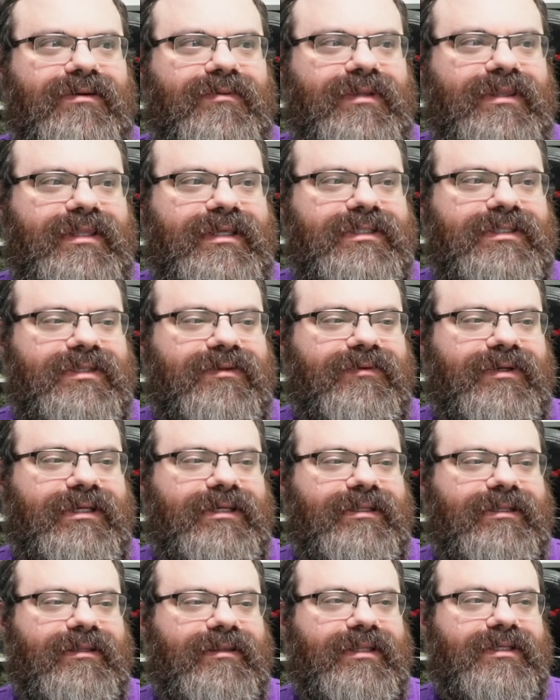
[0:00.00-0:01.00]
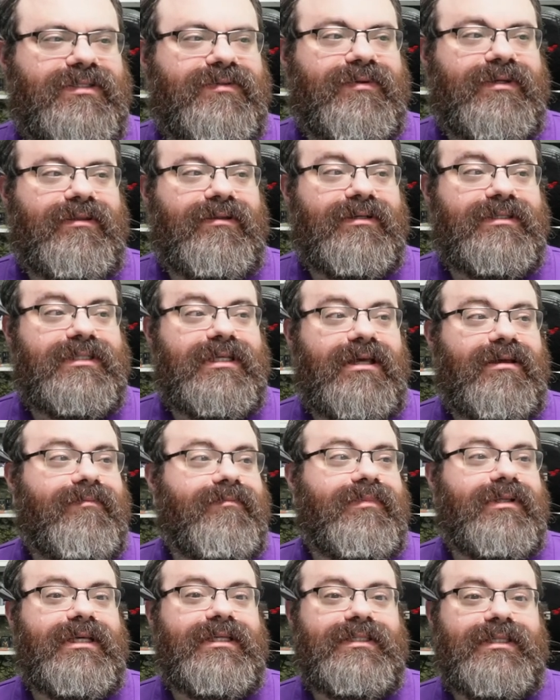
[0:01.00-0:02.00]
with this three. This three looks up,
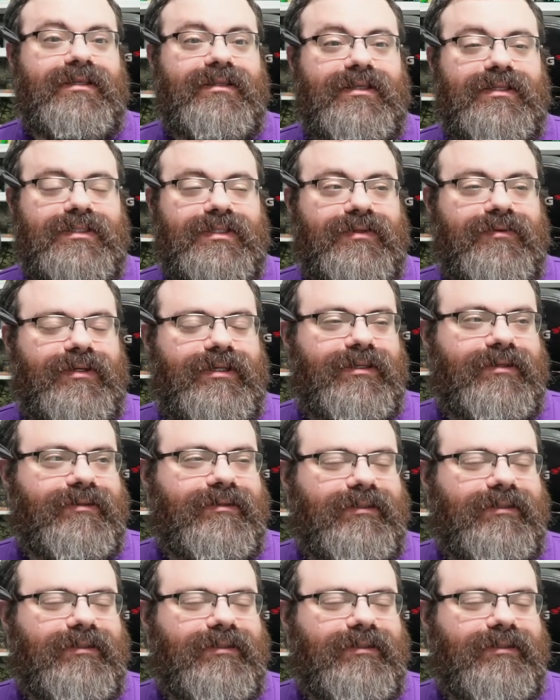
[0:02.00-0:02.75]
placing this three.